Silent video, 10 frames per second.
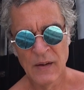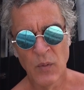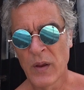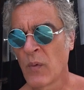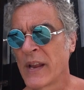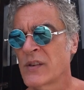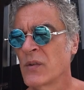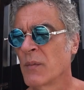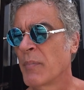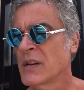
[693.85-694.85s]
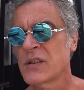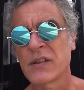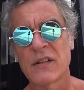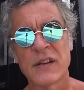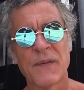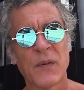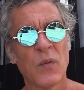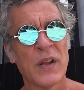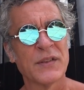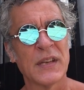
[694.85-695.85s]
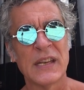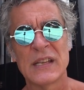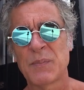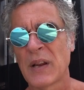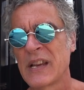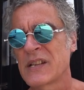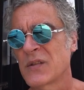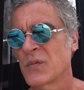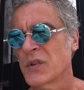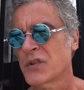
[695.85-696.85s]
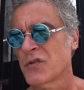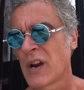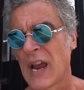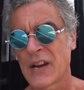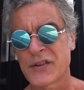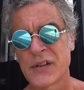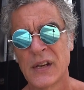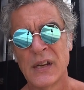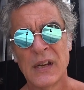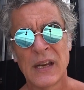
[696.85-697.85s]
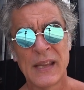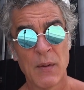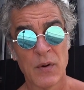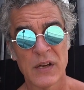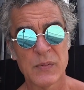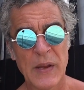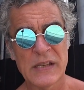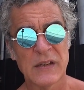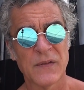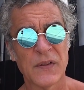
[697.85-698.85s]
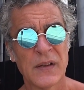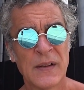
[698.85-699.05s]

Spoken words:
We went to a bunch of their different ones, and these places were trash, and they were expensive.